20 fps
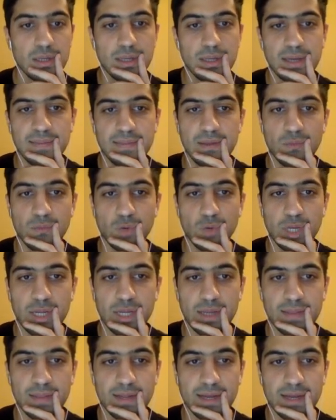And then what?
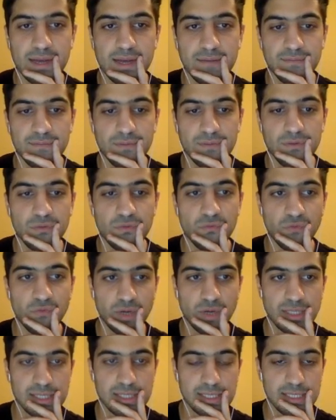And then I have rook to